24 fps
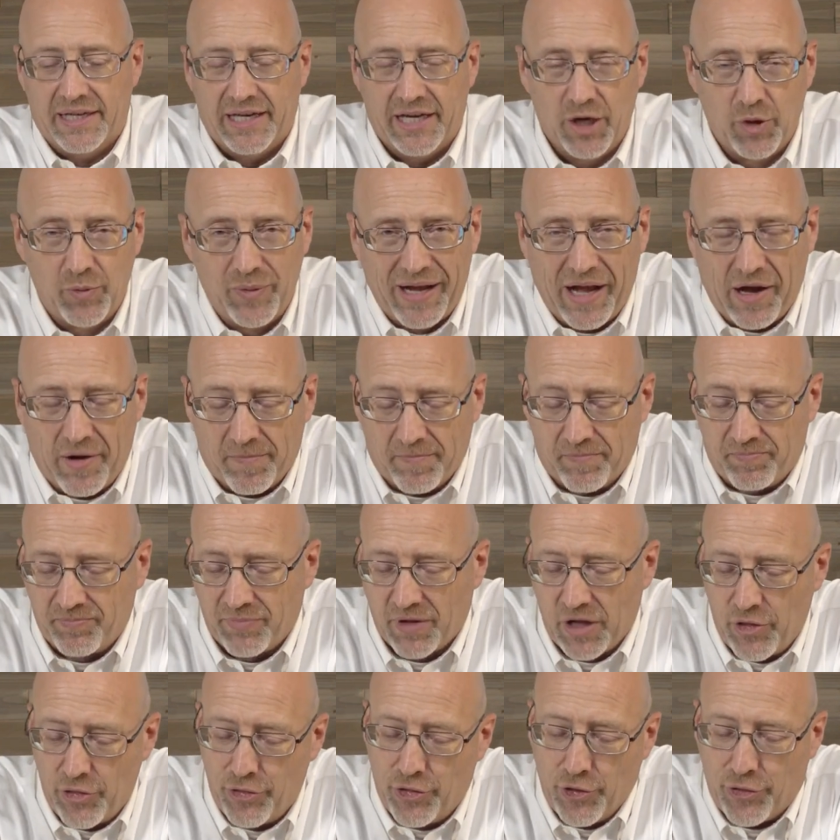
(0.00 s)
Here we go.
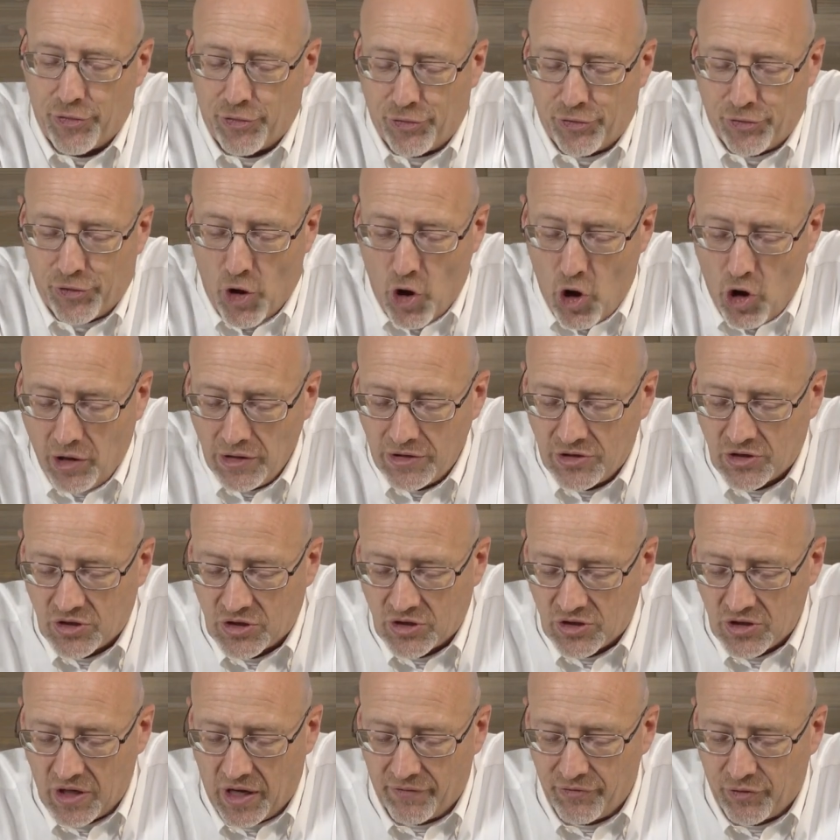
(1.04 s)
The
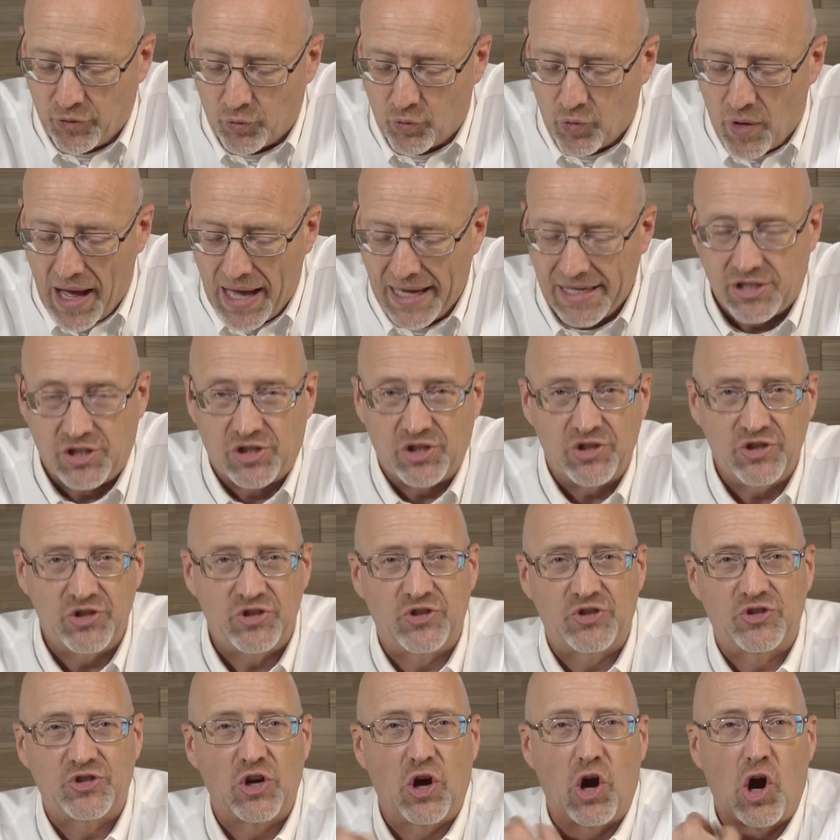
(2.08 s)
thoughts of the
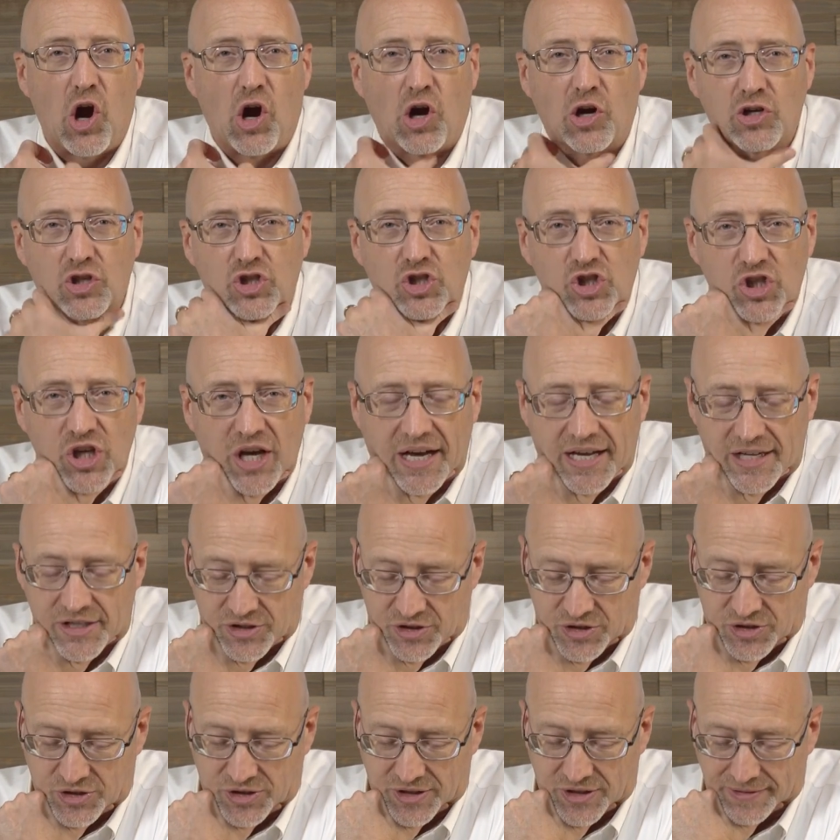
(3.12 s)
righteous are
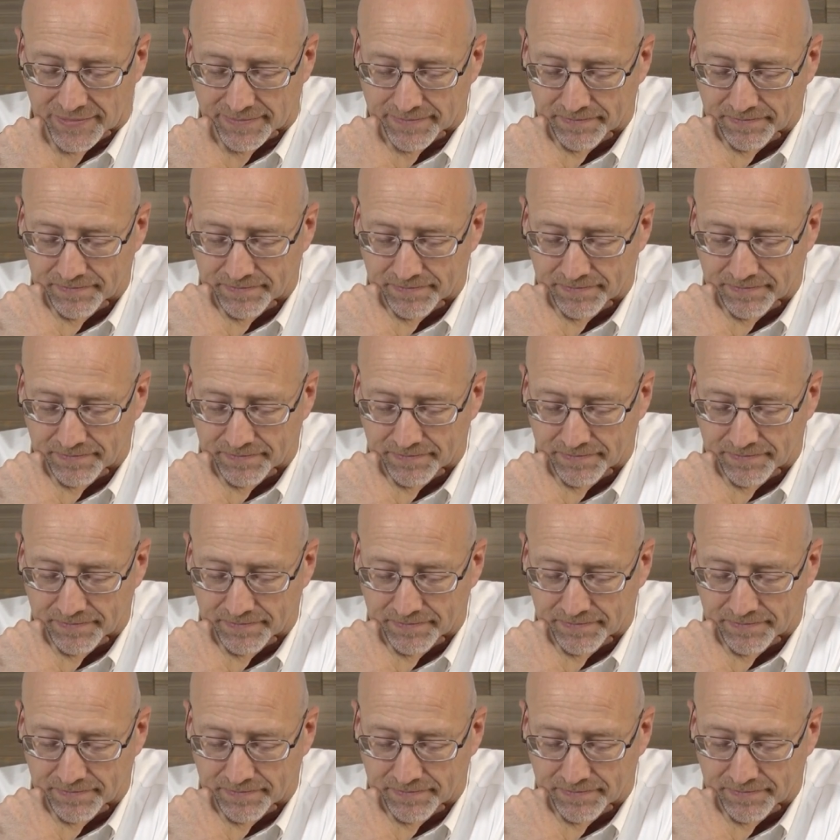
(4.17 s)
just,